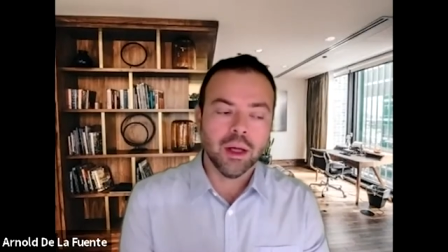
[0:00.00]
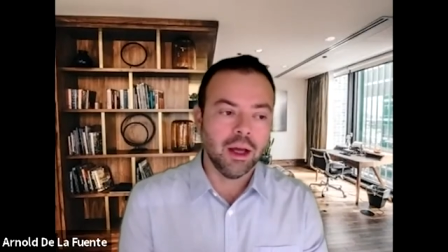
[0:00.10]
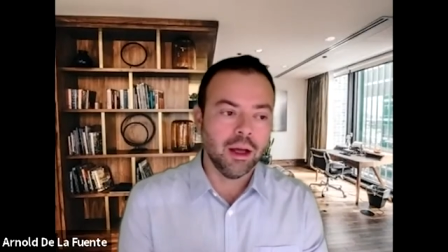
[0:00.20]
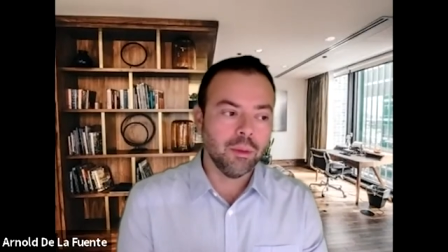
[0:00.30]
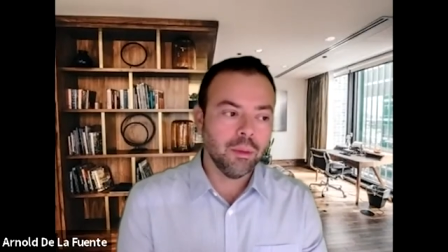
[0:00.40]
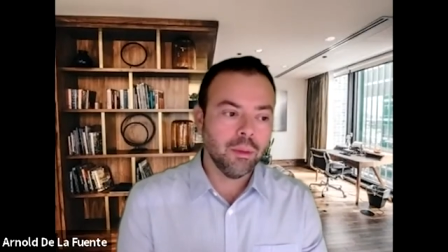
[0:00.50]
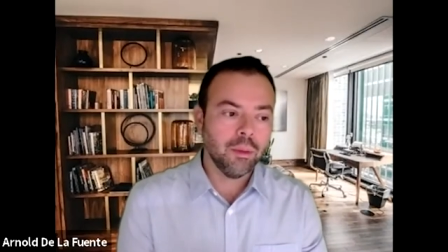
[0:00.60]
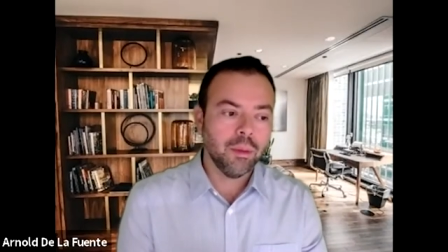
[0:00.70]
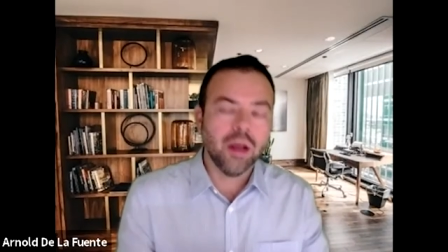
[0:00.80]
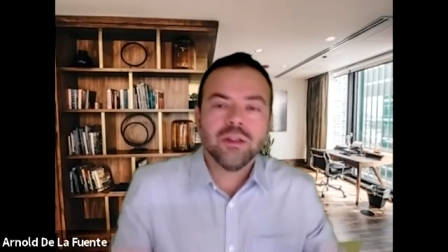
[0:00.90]
um,
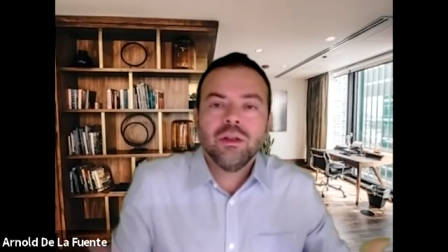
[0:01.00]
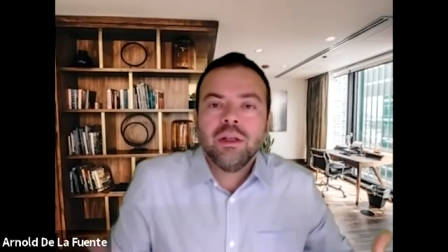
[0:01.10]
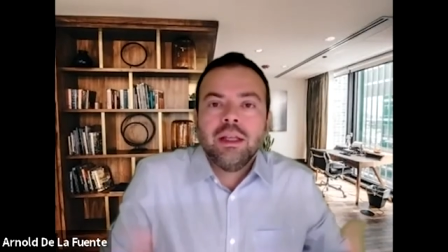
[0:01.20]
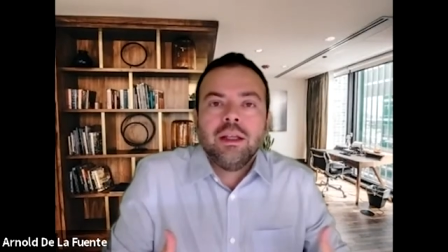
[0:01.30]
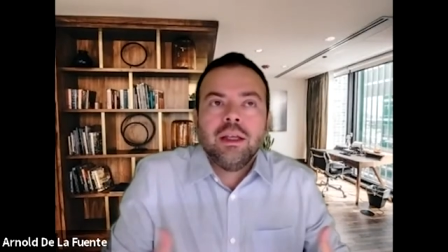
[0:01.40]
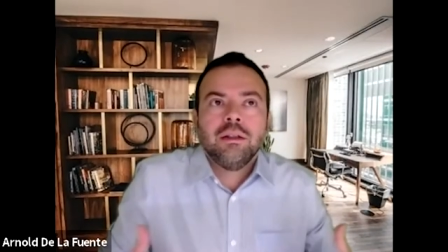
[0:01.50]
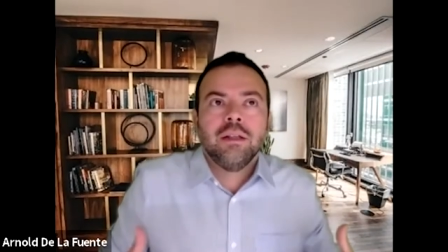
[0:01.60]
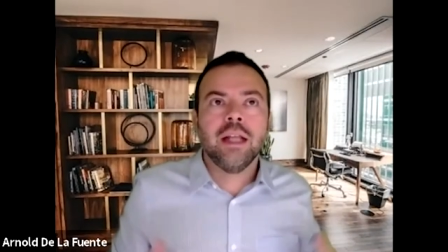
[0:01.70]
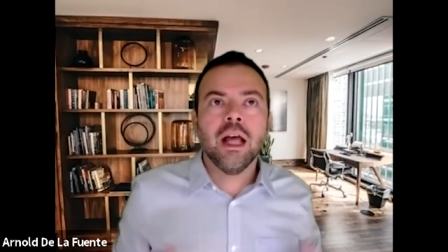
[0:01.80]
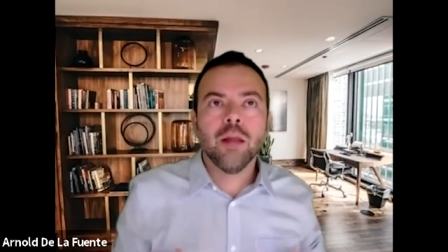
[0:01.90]
but also it, it,
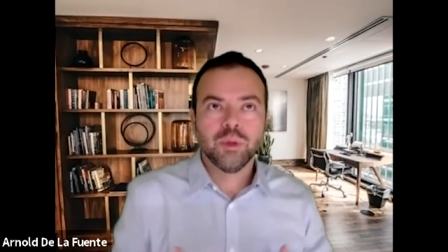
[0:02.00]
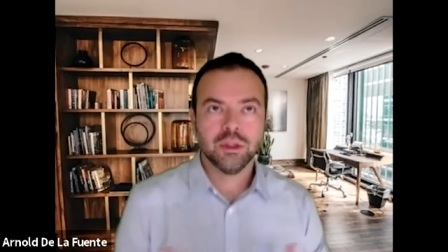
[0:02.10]
it helps